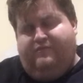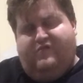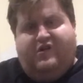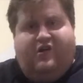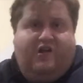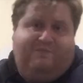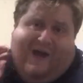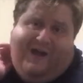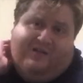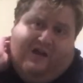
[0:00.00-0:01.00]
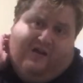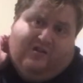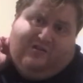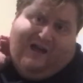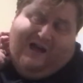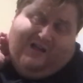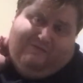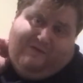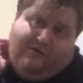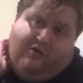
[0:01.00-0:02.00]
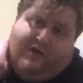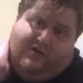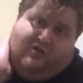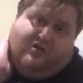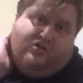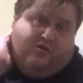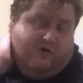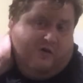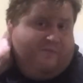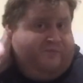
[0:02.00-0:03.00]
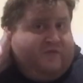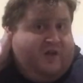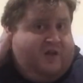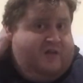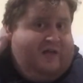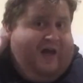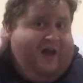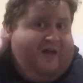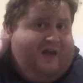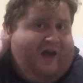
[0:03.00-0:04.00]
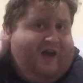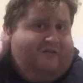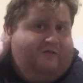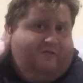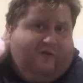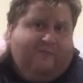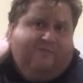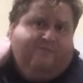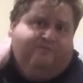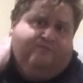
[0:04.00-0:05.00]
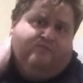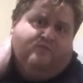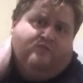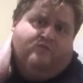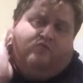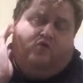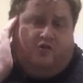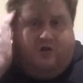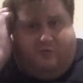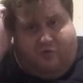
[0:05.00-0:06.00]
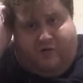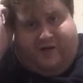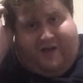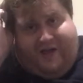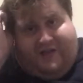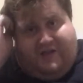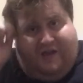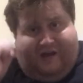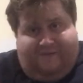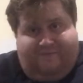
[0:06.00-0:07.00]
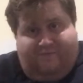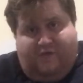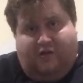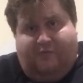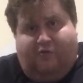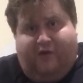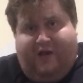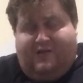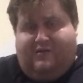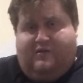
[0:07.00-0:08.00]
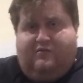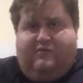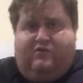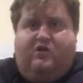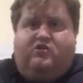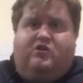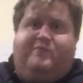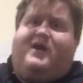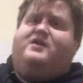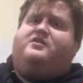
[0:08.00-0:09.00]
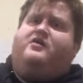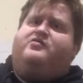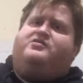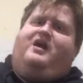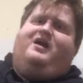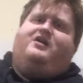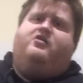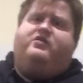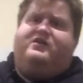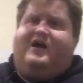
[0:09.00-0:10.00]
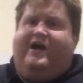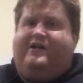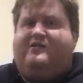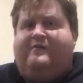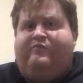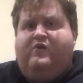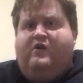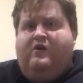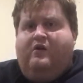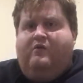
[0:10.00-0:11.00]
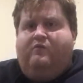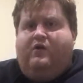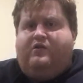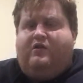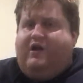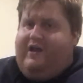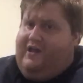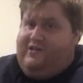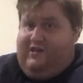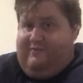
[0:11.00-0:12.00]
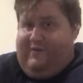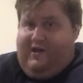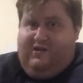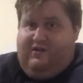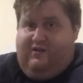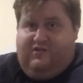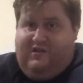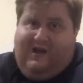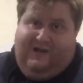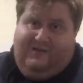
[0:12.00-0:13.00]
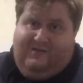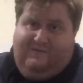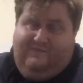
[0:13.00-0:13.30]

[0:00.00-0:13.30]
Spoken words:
Because back in those days, with early YouTube, the algorithm was a lot more easier. YouTube back in those days, early days, was a lot easier back in those days.